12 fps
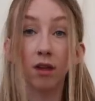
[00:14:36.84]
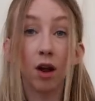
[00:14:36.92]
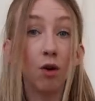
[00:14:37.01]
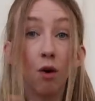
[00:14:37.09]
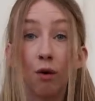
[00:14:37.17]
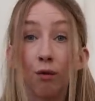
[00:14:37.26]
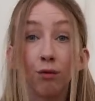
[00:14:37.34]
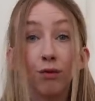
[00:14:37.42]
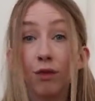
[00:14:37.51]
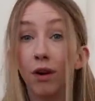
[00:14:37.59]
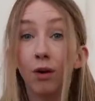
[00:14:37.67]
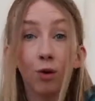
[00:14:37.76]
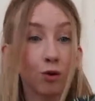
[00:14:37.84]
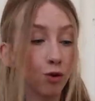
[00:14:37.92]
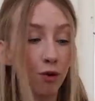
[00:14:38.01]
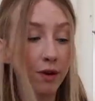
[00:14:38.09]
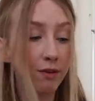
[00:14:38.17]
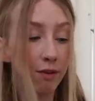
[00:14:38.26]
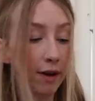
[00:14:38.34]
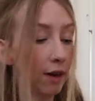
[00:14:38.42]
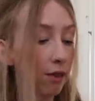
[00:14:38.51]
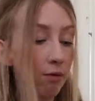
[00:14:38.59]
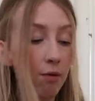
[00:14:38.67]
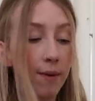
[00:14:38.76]
a lot of a lot of stories
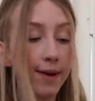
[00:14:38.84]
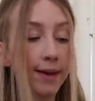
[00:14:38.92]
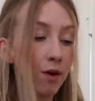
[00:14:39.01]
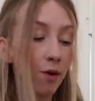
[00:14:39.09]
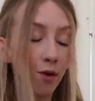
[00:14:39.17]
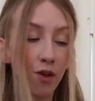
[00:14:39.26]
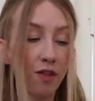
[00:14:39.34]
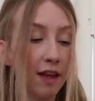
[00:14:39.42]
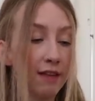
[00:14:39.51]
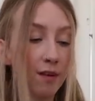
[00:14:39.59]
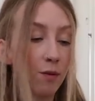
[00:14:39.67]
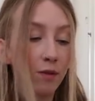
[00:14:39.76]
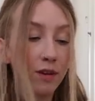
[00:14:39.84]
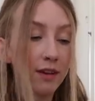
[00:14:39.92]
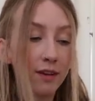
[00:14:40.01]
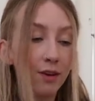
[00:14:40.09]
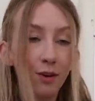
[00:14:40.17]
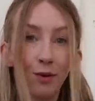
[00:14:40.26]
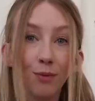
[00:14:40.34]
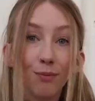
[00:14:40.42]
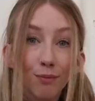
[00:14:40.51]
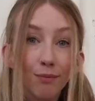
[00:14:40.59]
running through it lots of things that wanted to